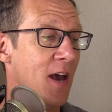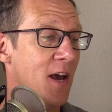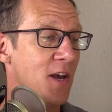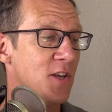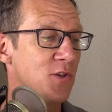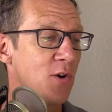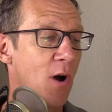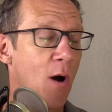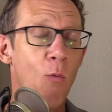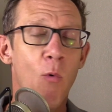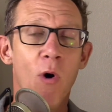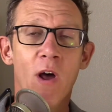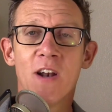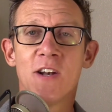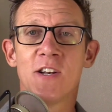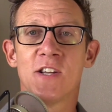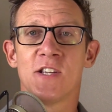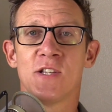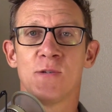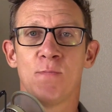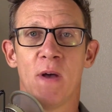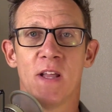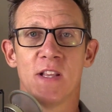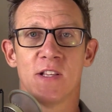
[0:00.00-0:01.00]
So I wanted to
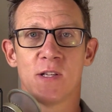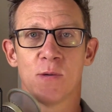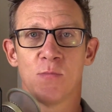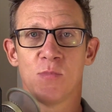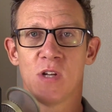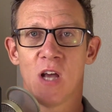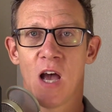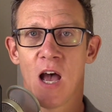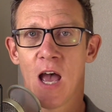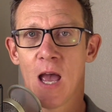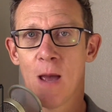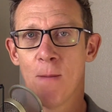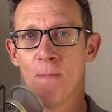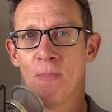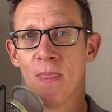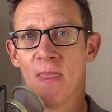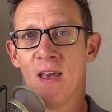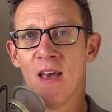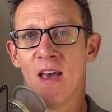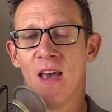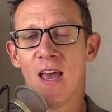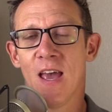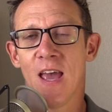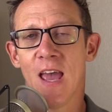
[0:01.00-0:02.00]
spend some time
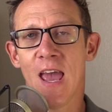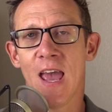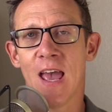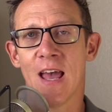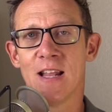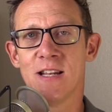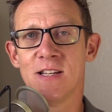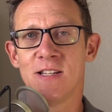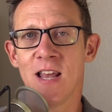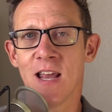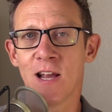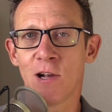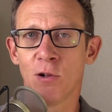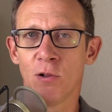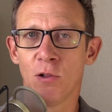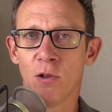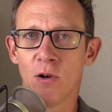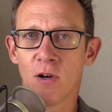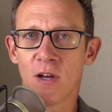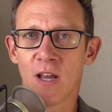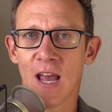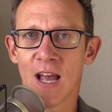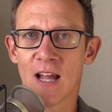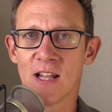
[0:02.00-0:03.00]
and take a
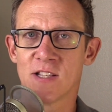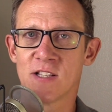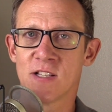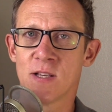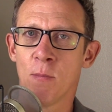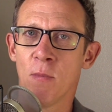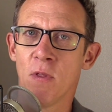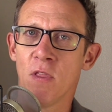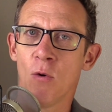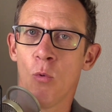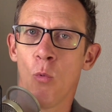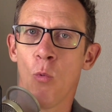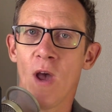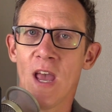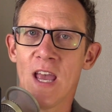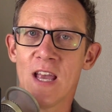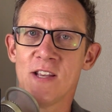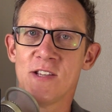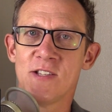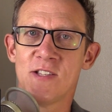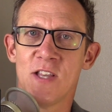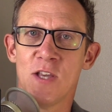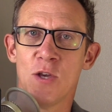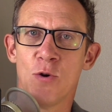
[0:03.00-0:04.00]
look at some of the
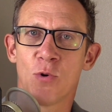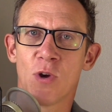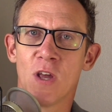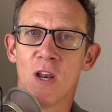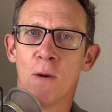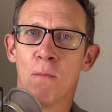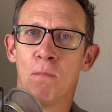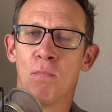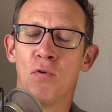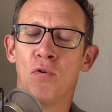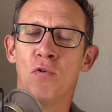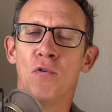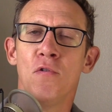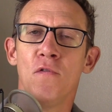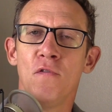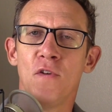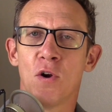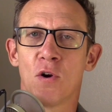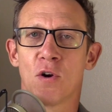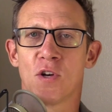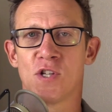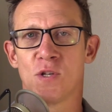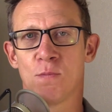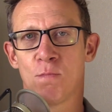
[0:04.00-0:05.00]
ways that you can improve
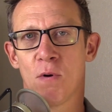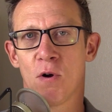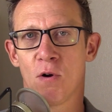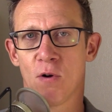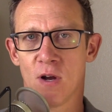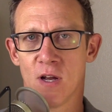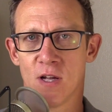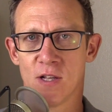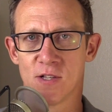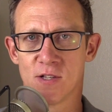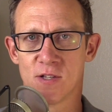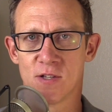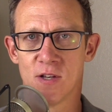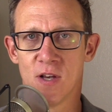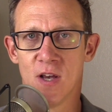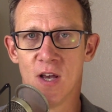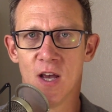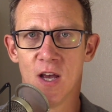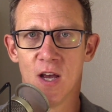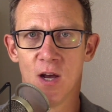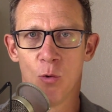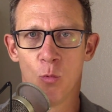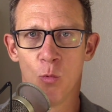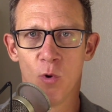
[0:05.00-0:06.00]
your experience
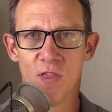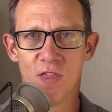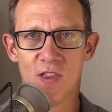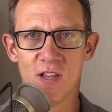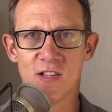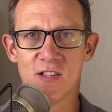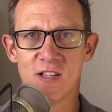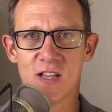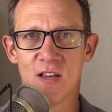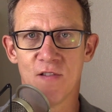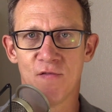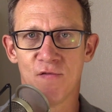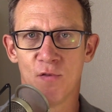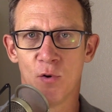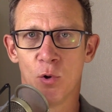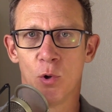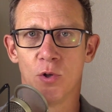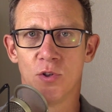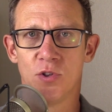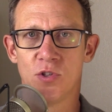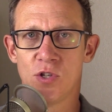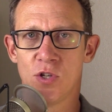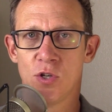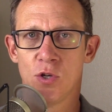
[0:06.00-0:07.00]
with the Z
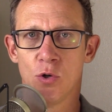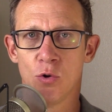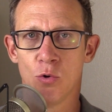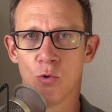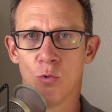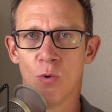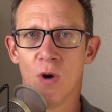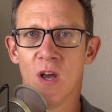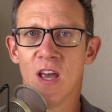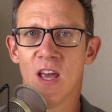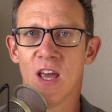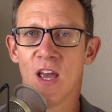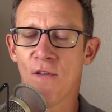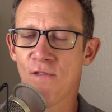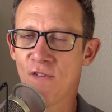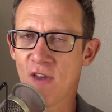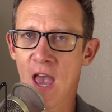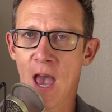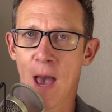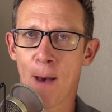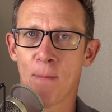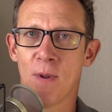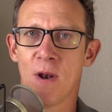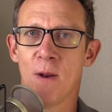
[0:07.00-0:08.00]
Fold 2 if you
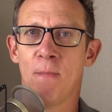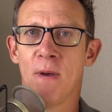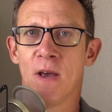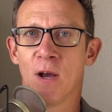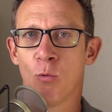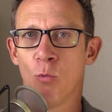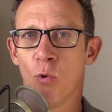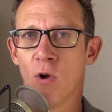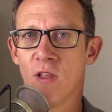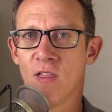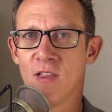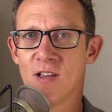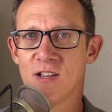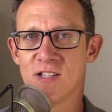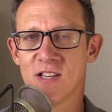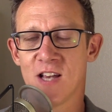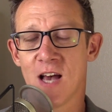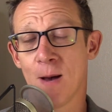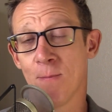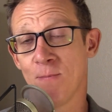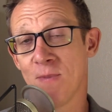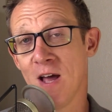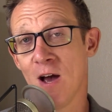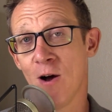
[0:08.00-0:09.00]
happen to pick one of these
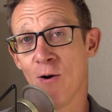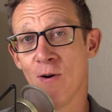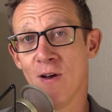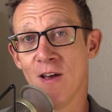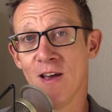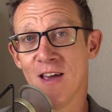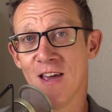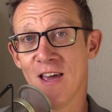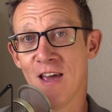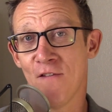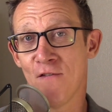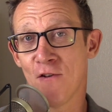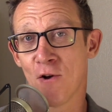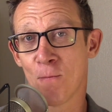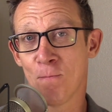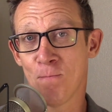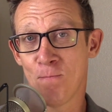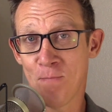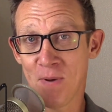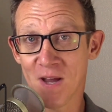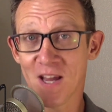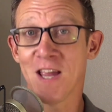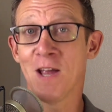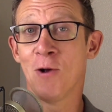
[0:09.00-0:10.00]
up. Now, if you're
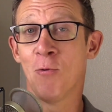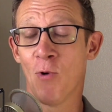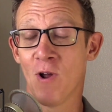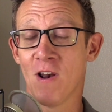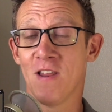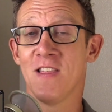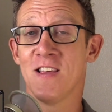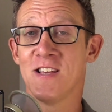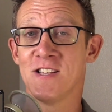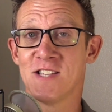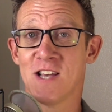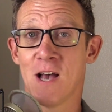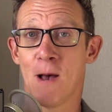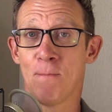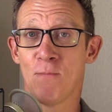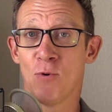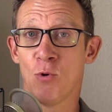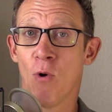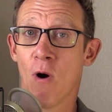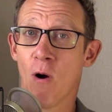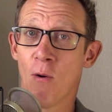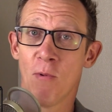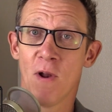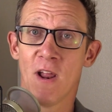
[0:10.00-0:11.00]
picking one of these up,
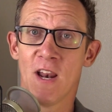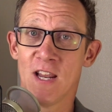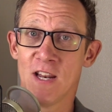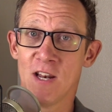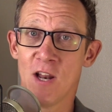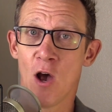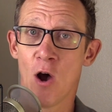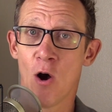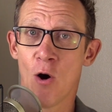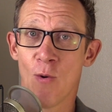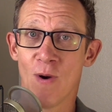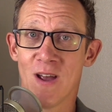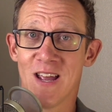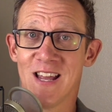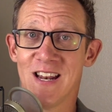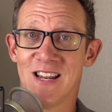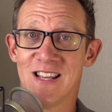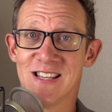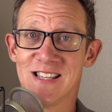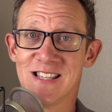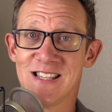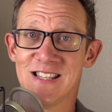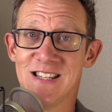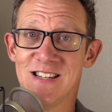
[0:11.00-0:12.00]
you already know it
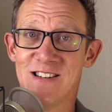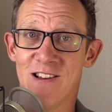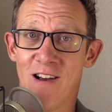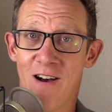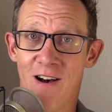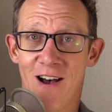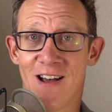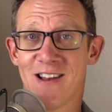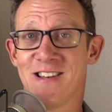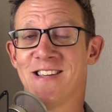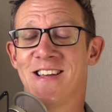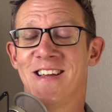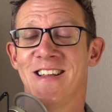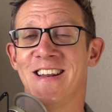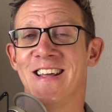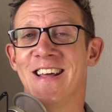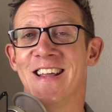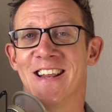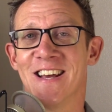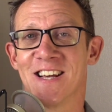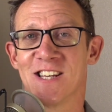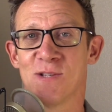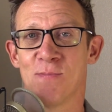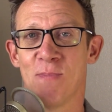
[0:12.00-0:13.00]
is not an
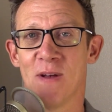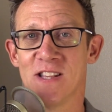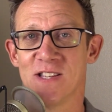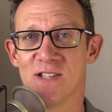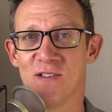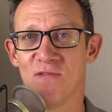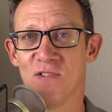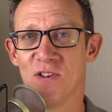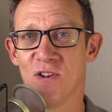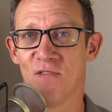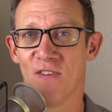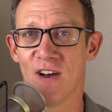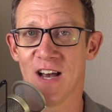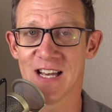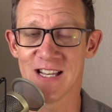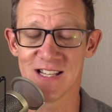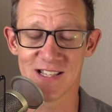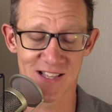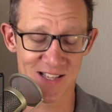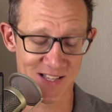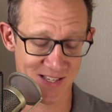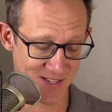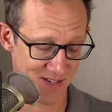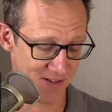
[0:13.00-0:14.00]
inexpensive
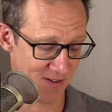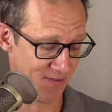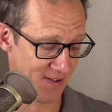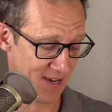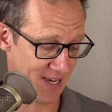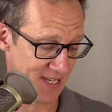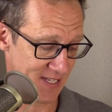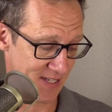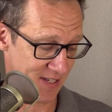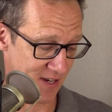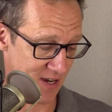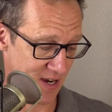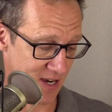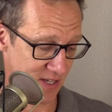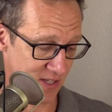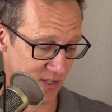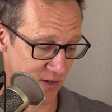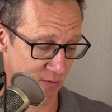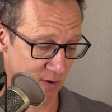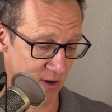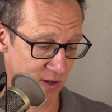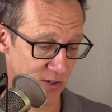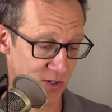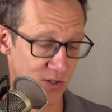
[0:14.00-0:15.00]
device. This device
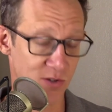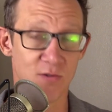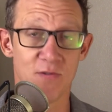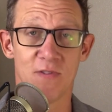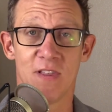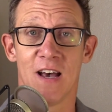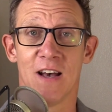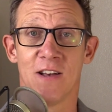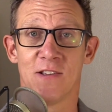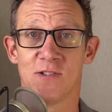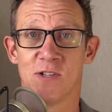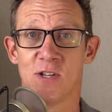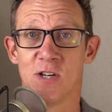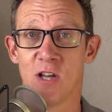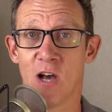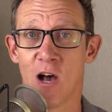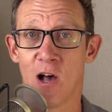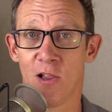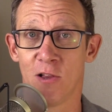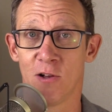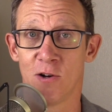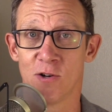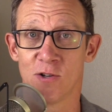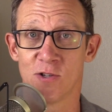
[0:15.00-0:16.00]
costs around
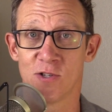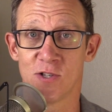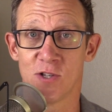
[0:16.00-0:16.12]
$2,000.